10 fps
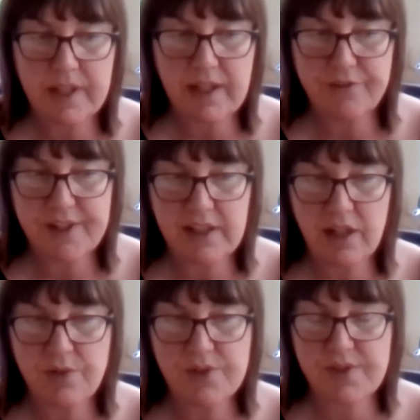if it
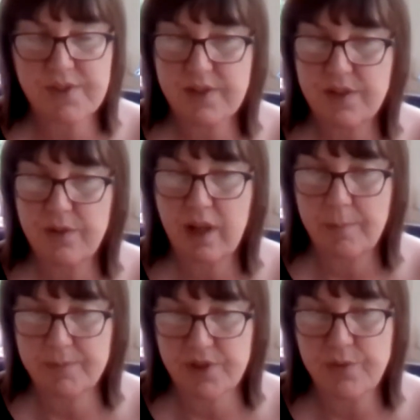goes to
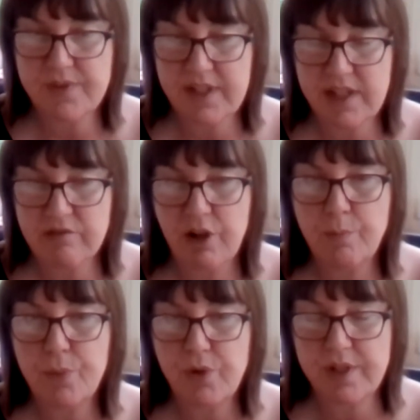up to
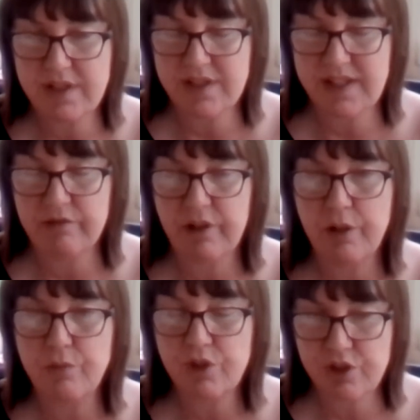
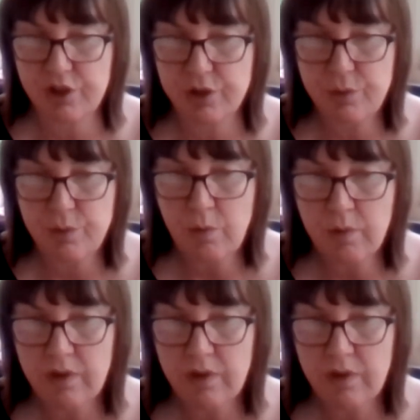0.02,